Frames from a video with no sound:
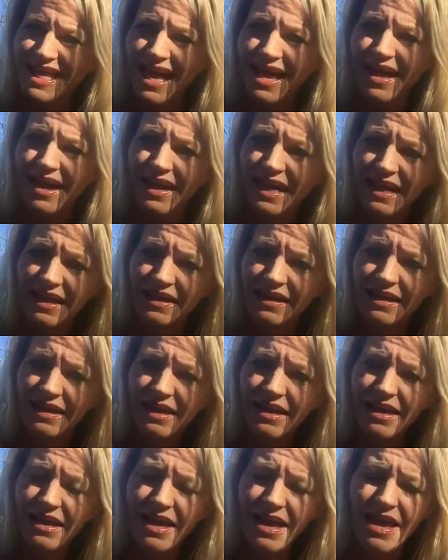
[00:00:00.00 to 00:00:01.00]
take,
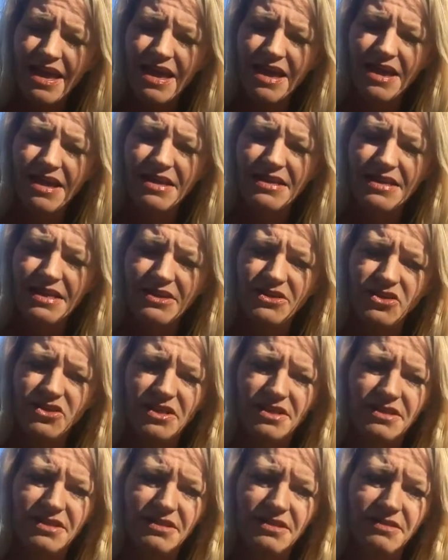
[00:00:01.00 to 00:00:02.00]
and it's
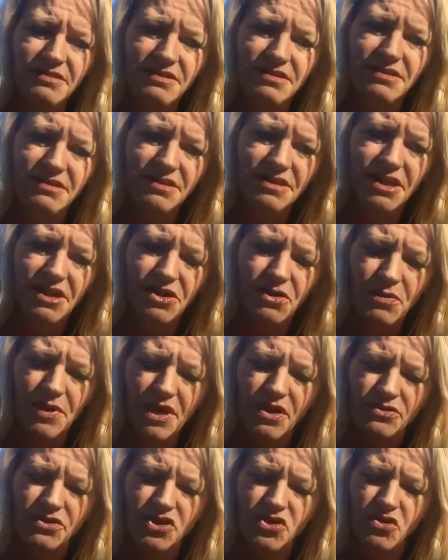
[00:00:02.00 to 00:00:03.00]
just, we
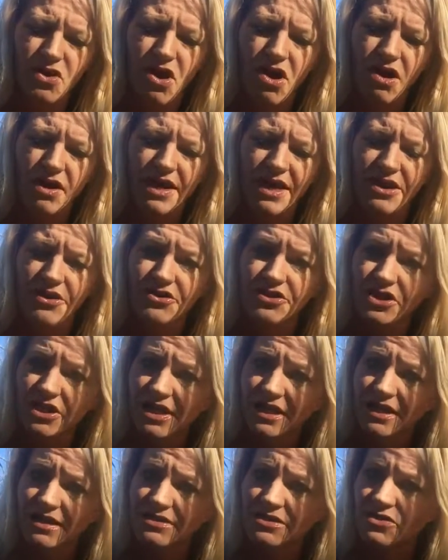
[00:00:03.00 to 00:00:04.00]
go strong energy
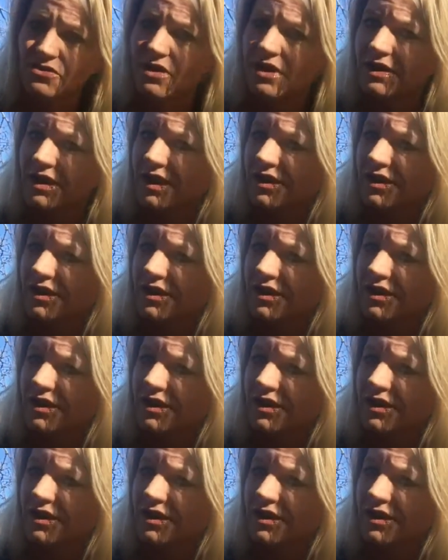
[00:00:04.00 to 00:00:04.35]
against strong